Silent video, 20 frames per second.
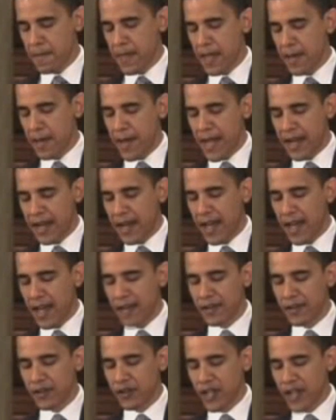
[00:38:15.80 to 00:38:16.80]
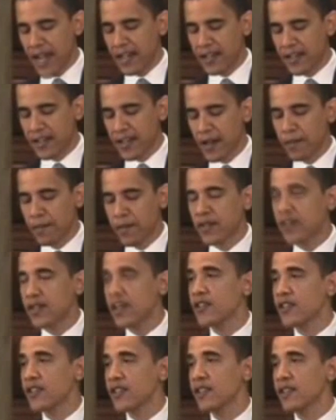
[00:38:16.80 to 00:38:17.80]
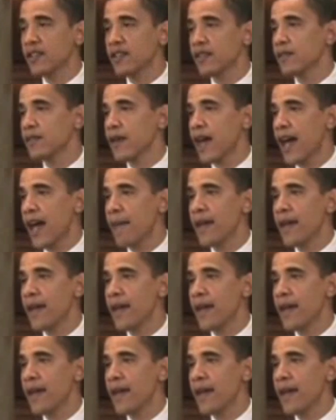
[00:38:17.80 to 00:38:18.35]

They may not change their positions,